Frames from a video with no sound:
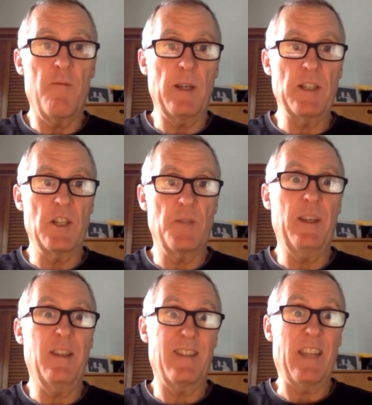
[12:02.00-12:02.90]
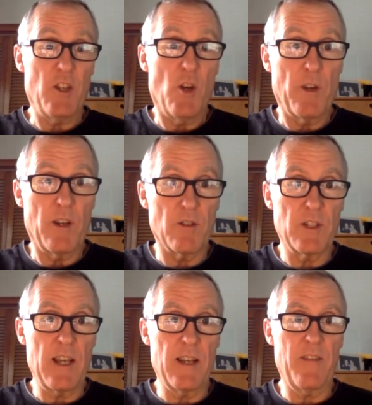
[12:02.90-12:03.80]
by jazz because they don't
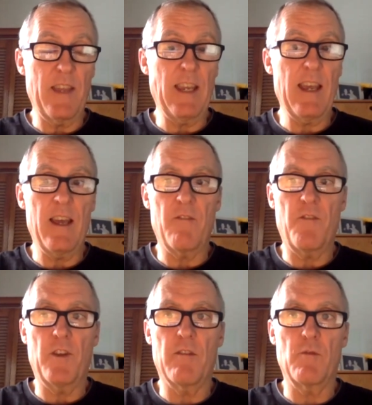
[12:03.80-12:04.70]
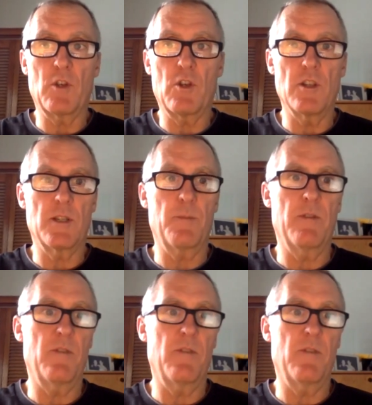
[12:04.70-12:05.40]
understand it and they can't figure out the concept of,